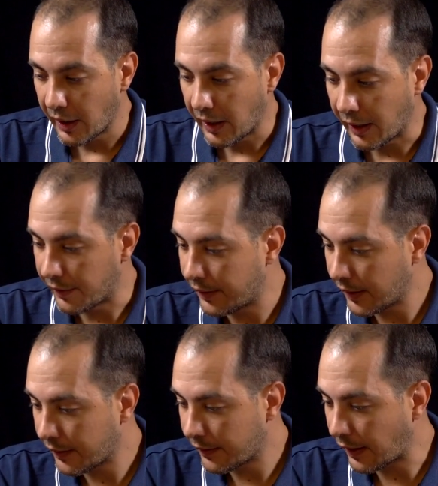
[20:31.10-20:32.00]
I
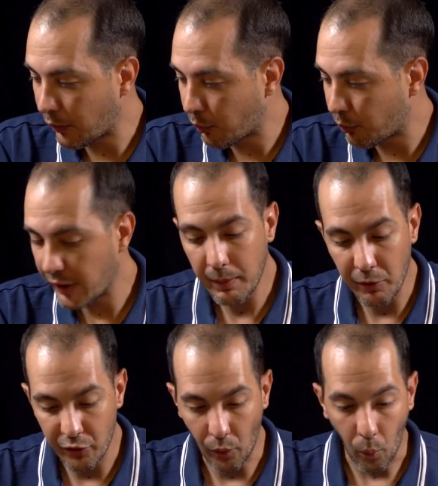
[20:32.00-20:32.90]
think that's pretty
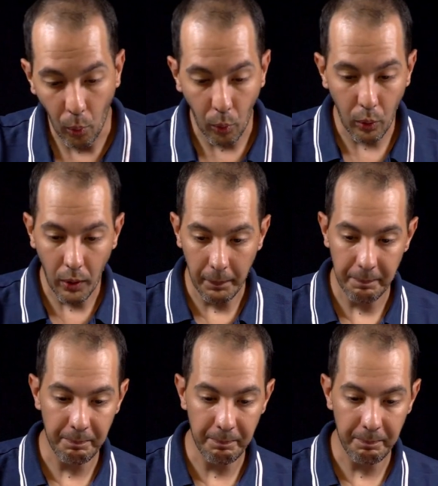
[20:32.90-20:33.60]
much all.